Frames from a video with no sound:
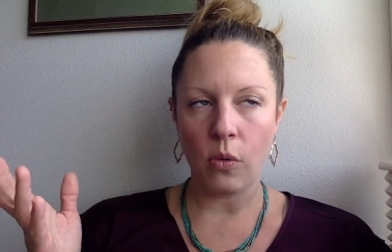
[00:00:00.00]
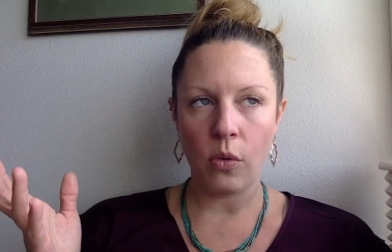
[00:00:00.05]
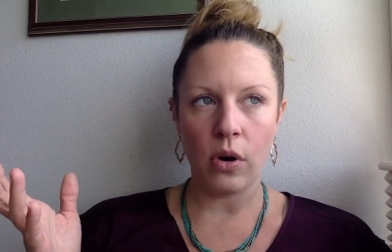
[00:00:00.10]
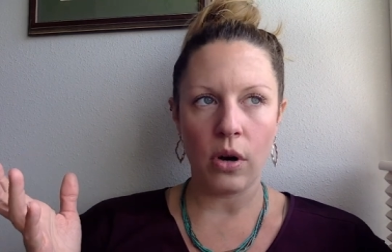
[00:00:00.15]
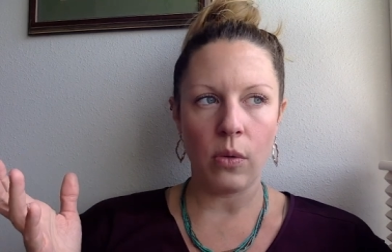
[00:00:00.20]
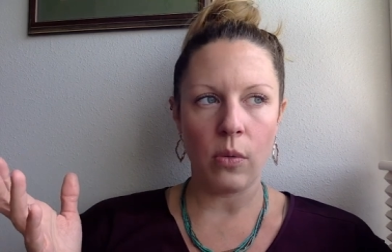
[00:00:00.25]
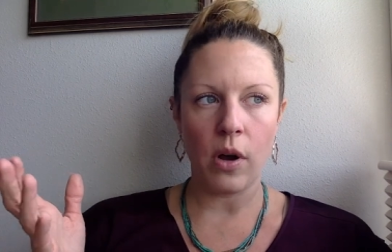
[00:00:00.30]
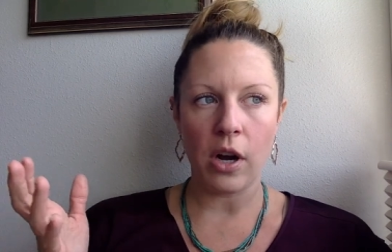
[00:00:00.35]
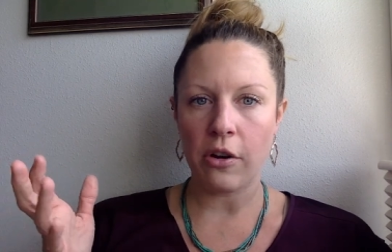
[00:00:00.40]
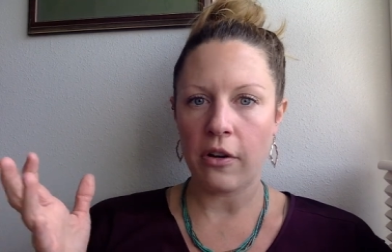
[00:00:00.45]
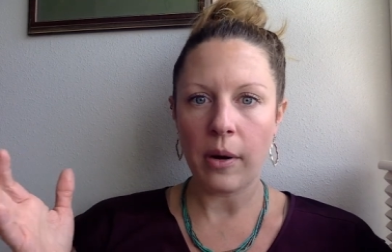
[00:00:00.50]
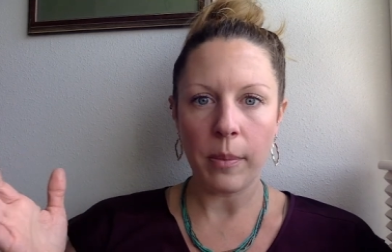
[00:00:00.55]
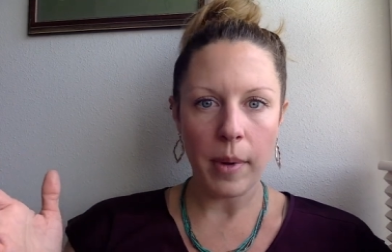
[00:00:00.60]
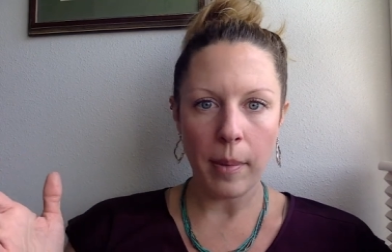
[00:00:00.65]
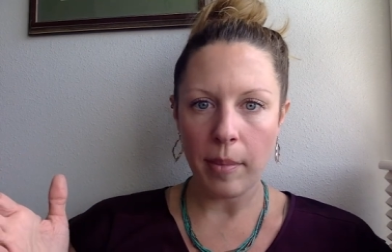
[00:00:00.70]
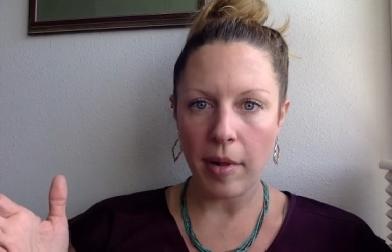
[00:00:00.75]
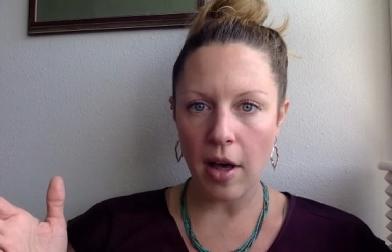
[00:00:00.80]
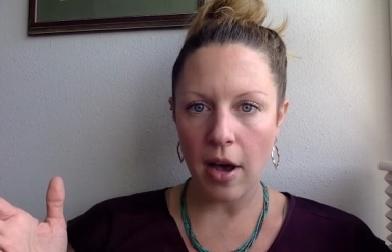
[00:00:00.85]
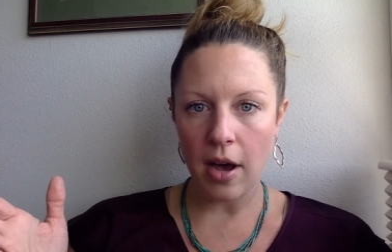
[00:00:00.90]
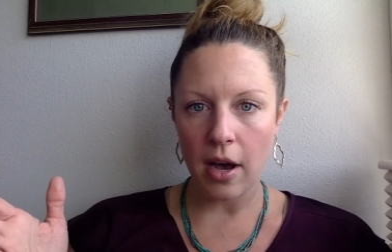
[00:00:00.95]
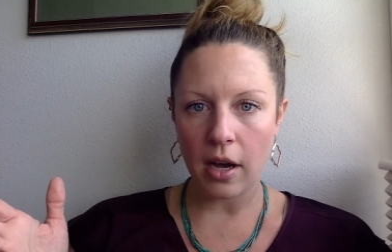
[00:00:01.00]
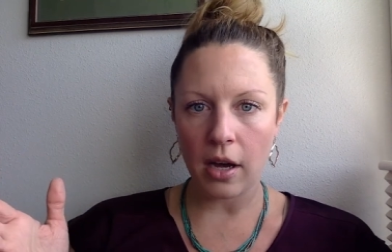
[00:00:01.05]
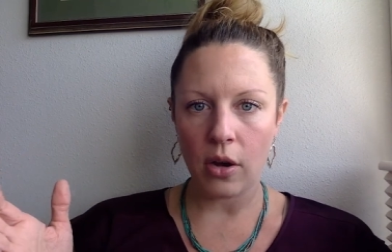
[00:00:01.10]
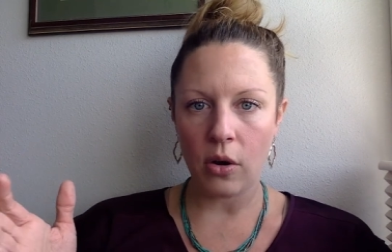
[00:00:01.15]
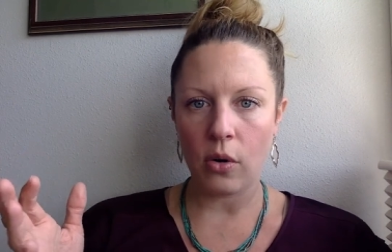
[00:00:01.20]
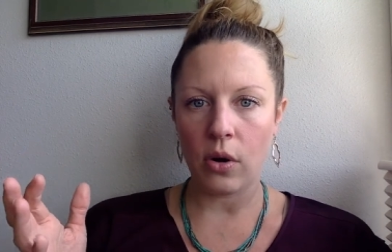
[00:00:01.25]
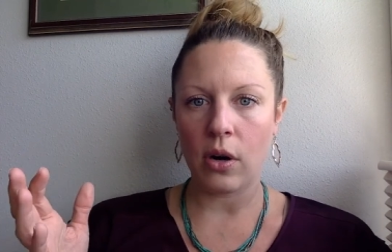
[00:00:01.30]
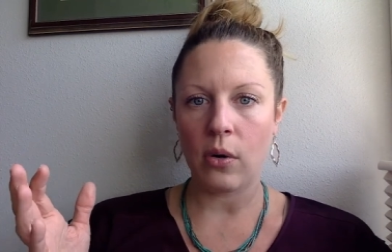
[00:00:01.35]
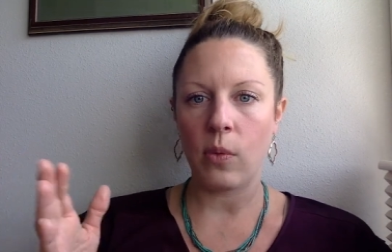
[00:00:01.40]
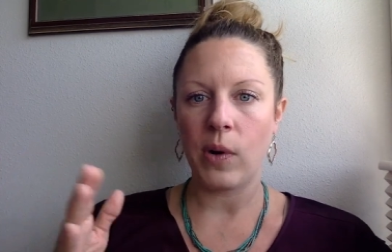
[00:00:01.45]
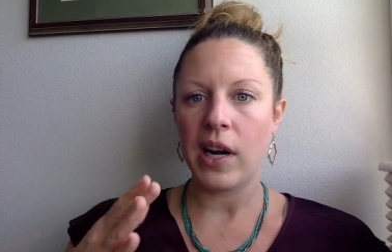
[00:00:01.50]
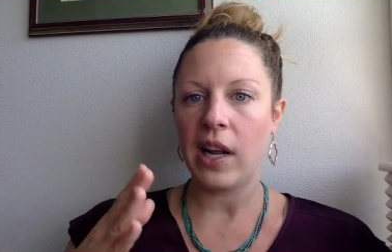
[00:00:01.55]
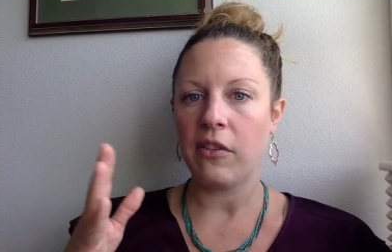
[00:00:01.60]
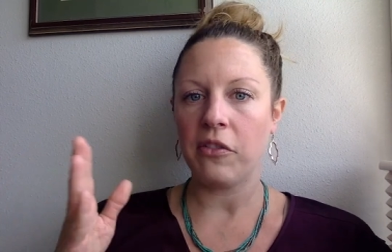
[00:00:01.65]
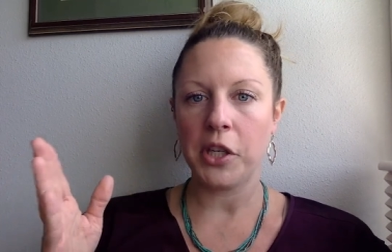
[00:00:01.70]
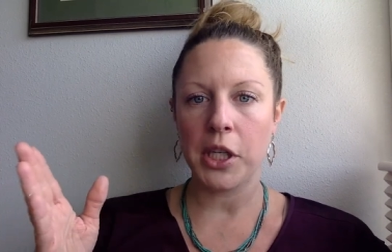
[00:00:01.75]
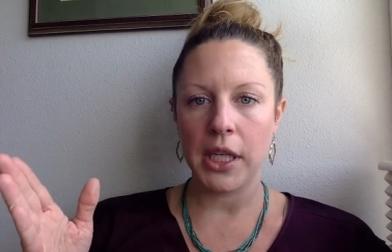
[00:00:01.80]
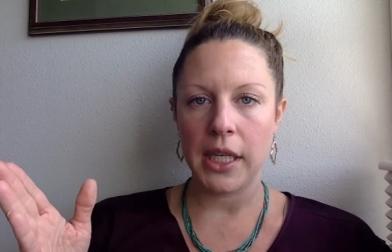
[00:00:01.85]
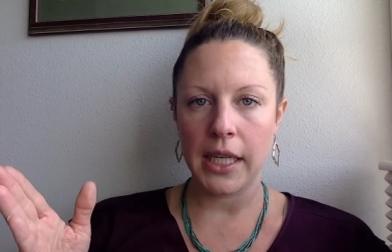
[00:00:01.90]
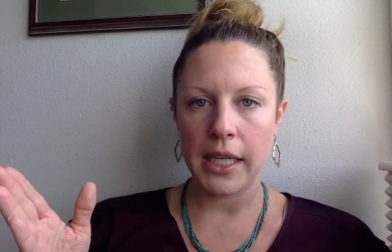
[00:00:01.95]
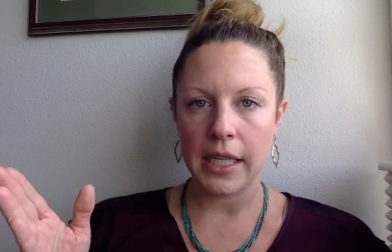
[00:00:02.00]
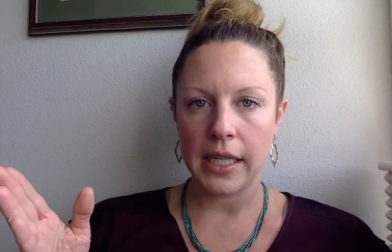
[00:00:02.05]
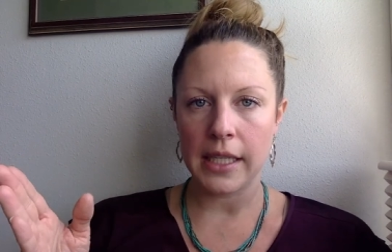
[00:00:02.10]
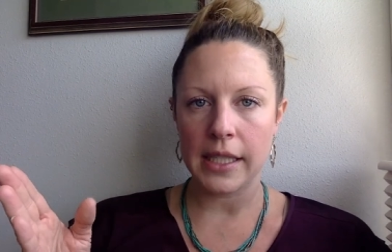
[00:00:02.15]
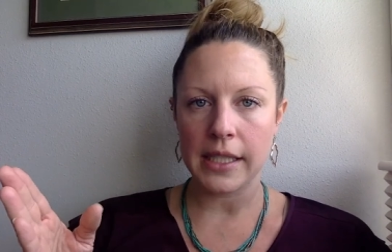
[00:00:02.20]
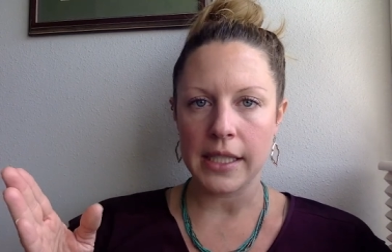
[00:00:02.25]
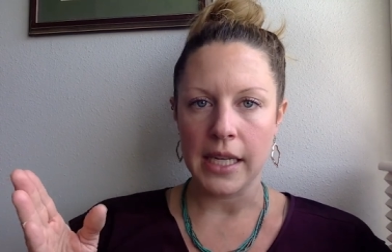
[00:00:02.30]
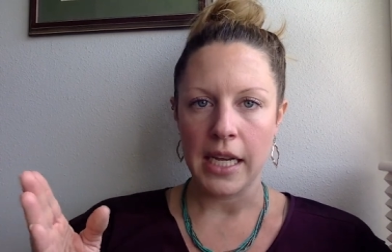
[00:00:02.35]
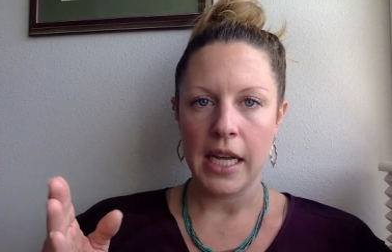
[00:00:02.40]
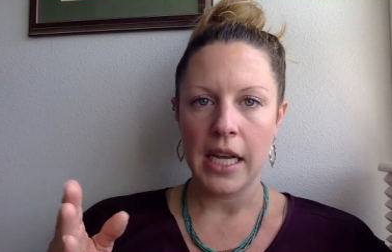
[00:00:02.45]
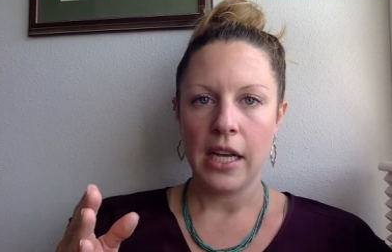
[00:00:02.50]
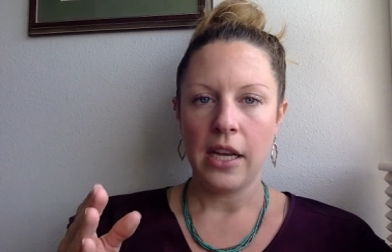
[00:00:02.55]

or walk around my block or whatever it is,